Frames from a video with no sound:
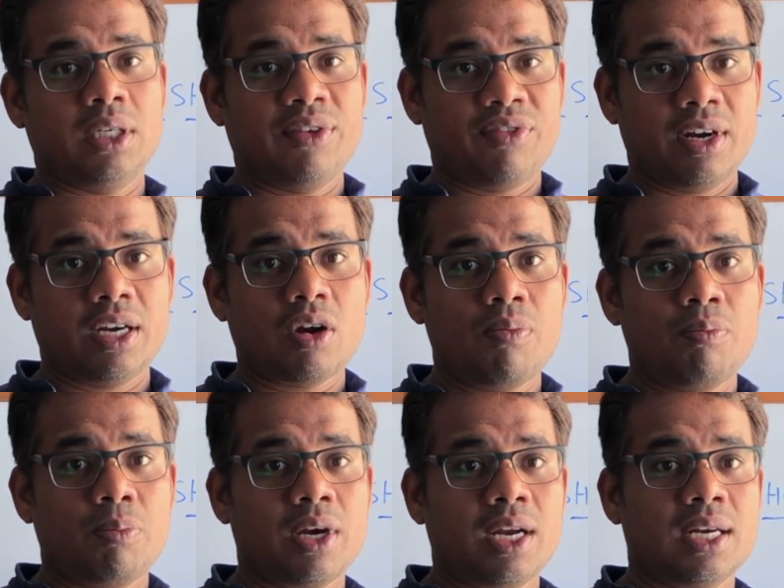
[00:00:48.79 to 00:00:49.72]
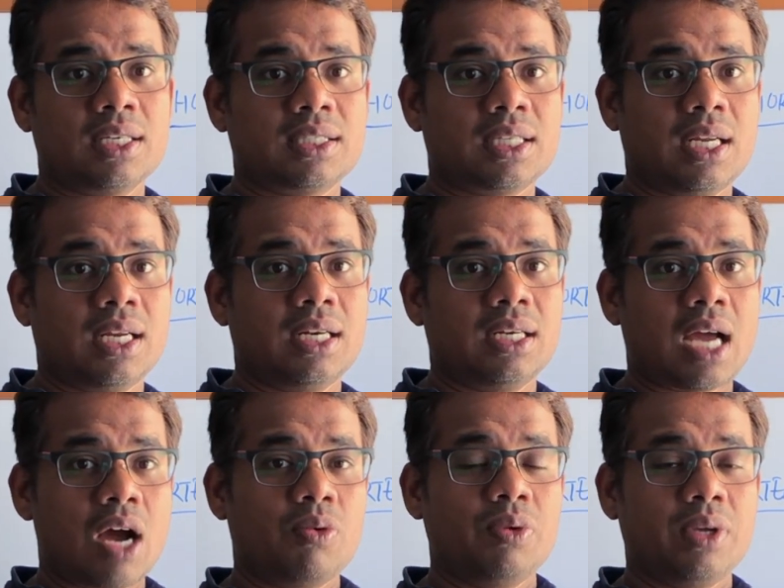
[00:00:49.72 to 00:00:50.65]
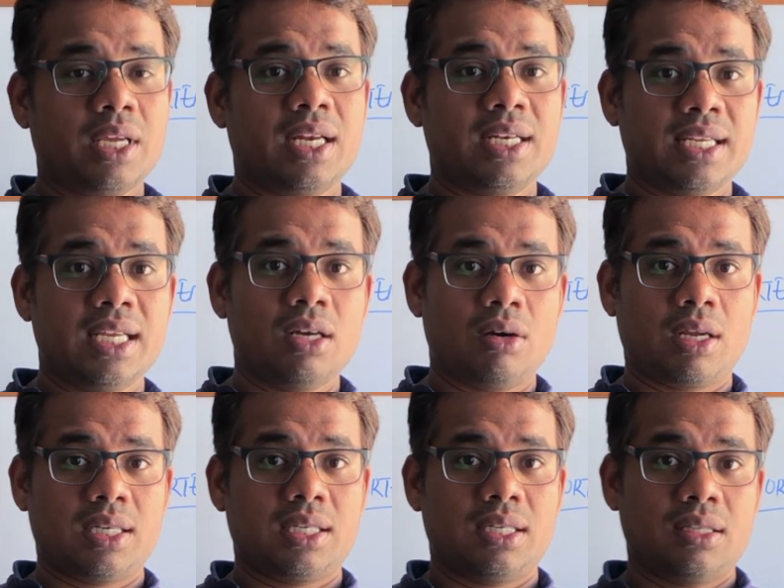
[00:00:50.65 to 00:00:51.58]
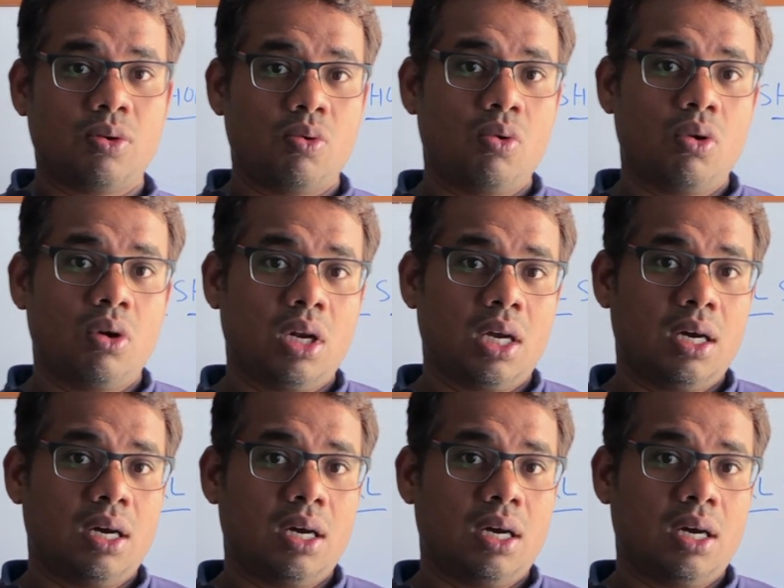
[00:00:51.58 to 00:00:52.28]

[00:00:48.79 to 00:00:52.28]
different components and how we can really orchestrate the whole